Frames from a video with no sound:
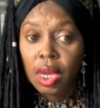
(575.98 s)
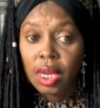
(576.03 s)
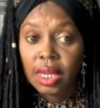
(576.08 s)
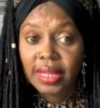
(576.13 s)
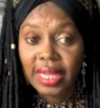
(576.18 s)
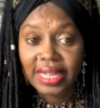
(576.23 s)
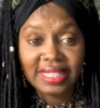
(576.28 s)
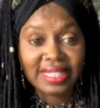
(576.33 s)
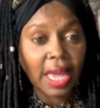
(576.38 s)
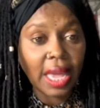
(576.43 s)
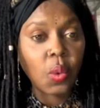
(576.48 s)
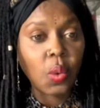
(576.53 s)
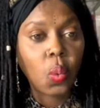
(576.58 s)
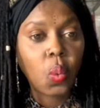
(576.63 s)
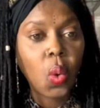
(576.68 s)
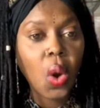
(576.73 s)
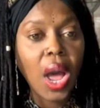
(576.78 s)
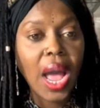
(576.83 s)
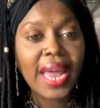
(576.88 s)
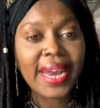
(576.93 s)
They say,
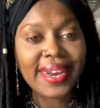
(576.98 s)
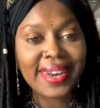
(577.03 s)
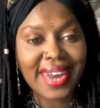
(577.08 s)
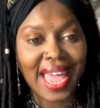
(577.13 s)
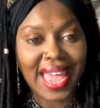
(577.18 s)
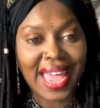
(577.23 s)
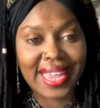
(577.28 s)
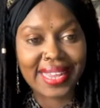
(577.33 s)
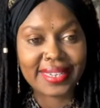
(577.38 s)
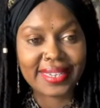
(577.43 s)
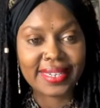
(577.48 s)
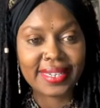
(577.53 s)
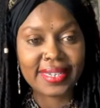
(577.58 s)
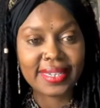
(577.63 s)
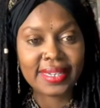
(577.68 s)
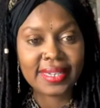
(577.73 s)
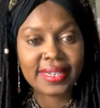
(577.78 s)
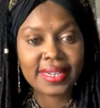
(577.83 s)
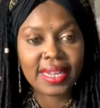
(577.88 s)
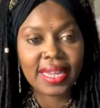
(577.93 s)
one night
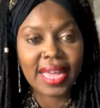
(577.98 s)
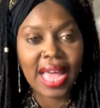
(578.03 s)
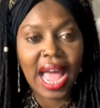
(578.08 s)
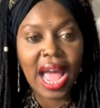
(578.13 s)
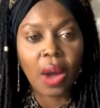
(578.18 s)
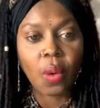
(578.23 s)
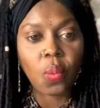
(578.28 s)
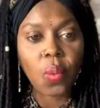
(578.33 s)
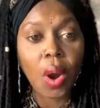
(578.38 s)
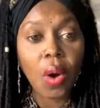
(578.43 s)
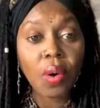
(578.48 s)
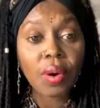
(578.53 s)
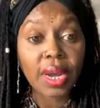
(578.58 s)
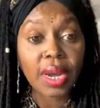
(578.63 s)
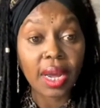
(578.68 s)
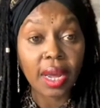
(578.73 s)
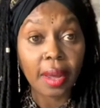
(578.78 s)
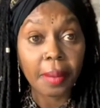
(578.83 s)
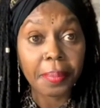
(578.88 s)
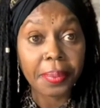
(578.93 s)
I woke
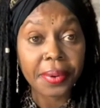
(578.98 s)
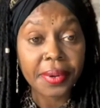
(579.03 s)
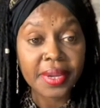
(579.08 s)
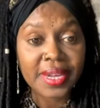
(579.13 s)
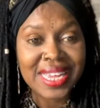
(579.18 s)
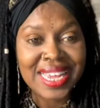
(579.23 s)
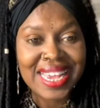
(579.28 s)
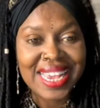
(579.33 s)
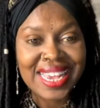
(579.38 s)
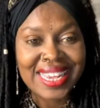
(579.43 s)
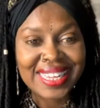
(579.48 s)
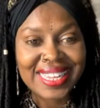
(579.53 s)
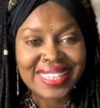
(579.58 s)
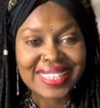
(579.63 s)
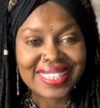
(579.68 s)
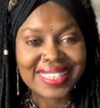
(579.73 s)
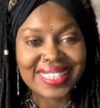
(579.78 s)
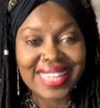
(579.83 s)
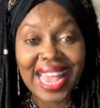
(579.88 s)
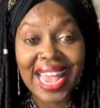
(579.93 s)
up,
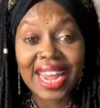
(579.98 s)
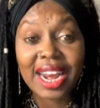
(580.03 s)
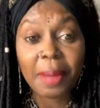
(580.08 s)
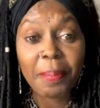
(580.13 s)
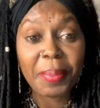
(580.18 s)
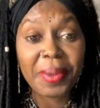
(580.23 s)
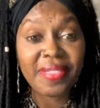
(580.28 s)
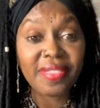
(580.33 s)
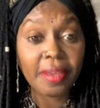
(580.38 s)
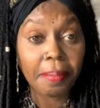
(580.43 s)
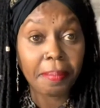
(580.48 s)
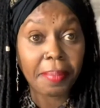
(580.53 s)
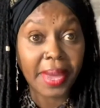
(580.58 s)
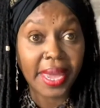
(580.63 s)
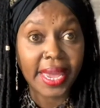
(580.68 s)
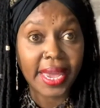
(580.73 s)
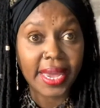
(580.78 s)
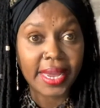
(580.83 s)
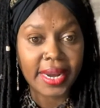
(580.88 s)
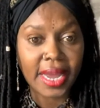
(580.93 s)
sat up in the
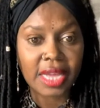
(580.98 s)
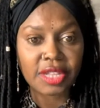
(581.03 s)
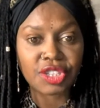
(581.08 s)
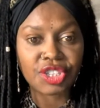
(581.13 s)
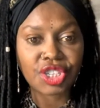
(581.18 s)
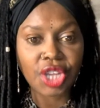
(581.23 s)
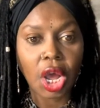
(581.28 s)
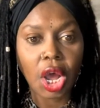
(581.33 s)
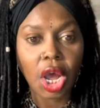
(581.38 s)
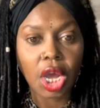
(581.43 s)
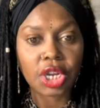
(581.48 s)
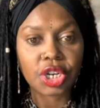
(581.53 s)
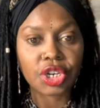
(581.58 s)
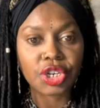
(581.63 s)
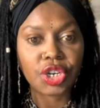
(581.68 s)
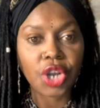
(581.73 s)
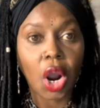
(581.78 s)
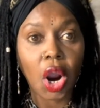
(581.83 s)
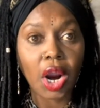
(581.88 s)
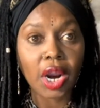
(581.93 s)
bed, and saw a
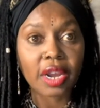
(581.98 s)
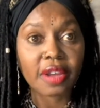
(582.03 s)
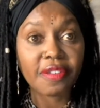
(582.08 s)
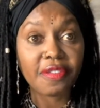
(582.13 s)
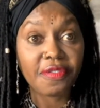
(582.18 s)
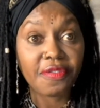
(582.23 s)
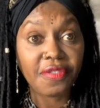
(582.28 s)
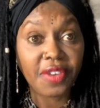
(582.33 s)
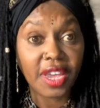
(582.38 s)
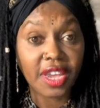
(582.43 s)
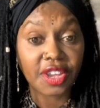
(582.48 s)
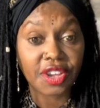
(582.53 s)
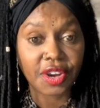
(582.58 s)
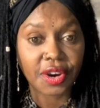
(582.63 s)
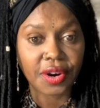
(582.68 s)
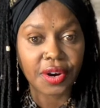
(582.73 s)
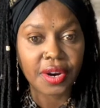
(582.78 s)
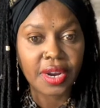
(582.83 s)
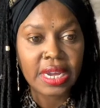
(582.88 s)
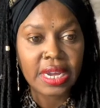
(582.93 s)
dark
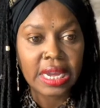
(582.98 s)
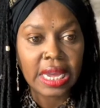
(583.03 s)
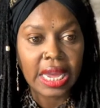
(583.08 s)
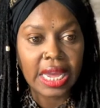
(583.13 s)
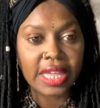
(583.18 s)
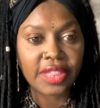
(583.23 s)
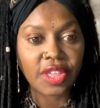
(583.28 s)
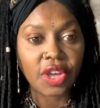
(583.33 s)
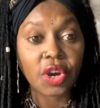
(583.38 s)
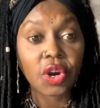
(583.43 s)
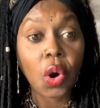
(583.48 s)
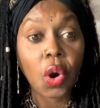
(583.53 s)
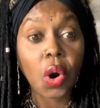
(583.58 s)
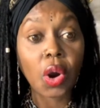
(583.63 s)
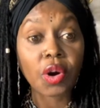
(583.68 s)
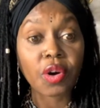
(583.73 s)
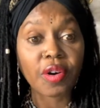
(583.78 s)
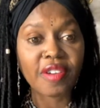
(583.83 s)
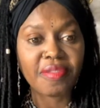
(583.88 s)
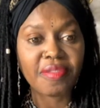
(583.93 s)
figure in the
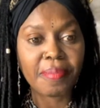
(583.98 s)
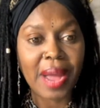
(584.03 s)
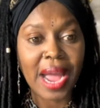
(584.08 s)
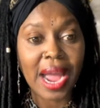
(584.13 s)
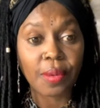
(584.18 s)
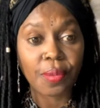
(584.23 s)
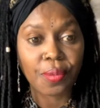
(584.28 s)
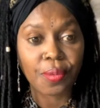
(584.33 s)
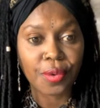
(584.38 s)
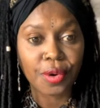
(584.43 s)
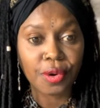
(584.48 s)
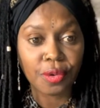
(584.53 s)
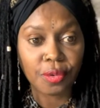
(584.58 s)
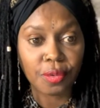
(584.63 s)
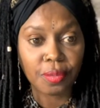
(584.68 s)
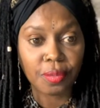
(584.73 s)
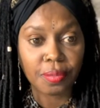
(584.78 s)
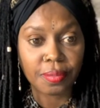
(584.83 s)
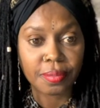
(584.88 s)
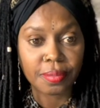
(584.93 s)
corner of my
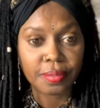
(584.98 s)
room.